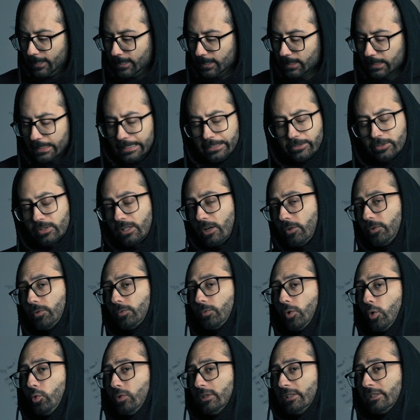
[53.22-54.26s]
Later down the
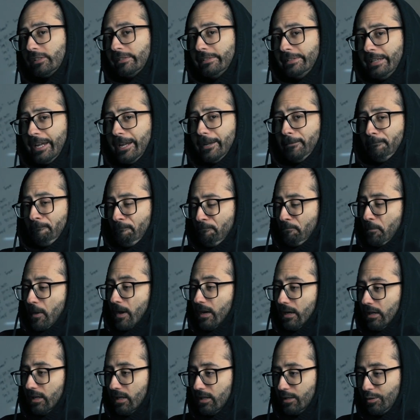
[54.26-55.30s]
road is today.
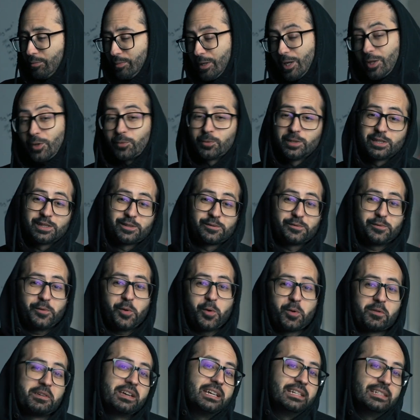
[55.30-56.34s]
And the reason
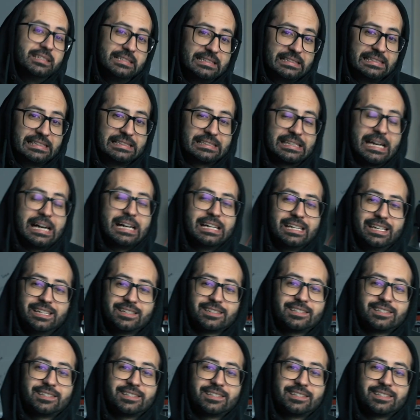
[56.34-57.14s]
for that is I had